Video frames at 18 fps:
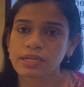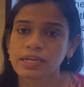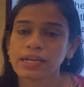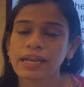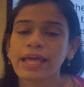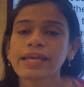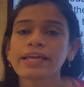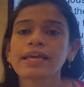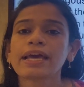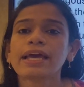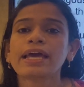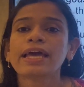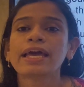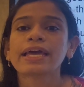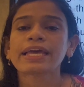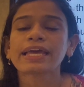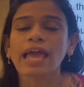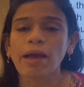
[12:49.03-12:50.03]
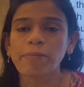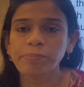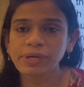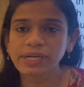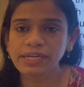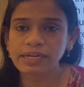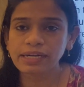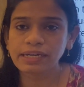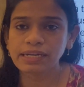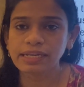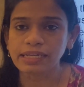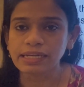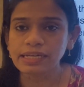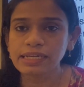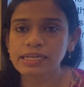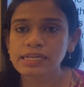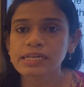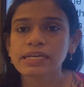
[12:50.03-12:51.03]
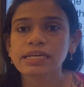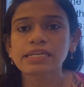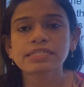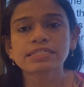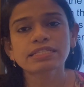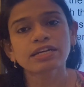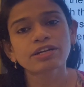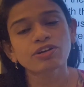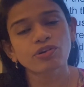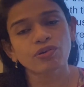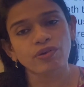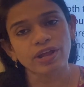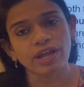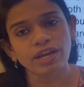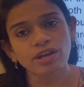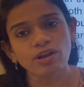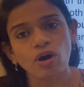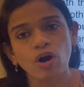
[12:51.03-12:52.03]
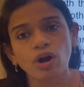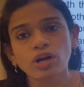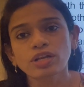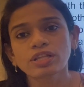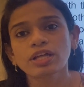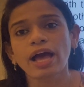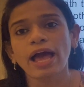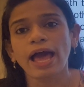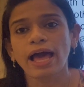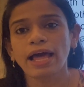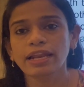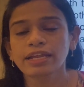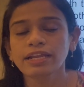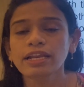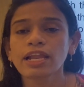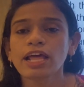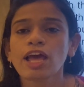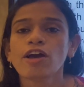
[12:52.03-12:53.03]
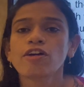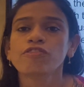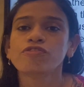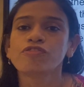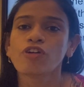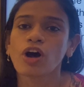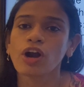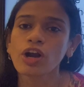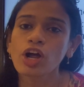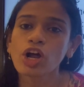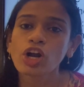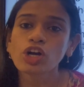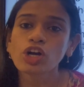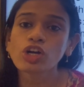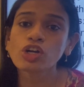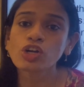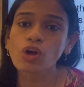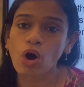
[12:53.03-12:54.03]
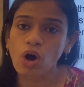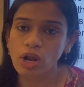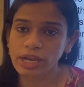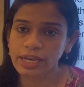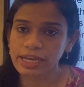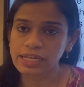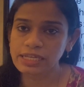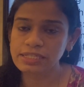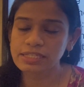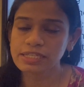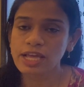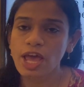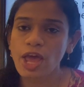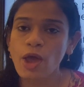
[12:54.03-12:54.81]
Like capital T is the trait or the allele for tallness,